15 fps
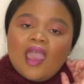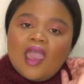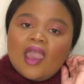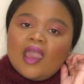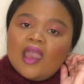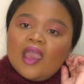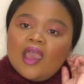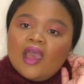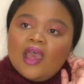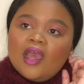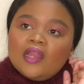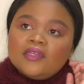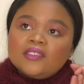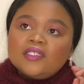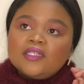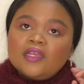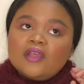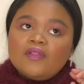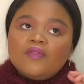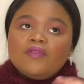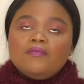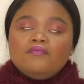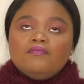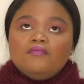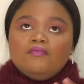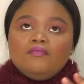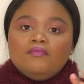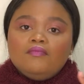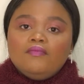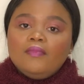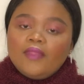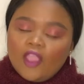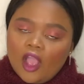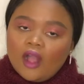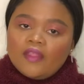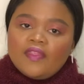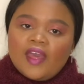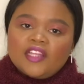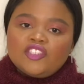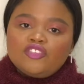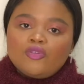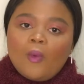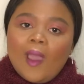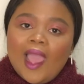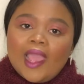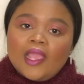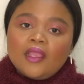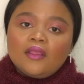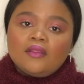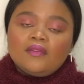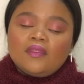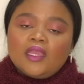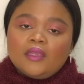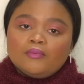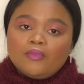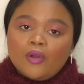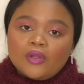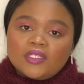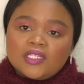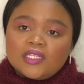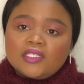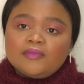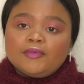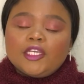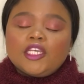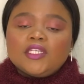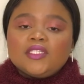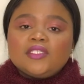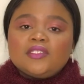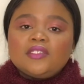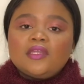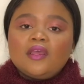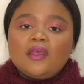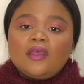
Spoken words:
And yeah, that's why they're important, because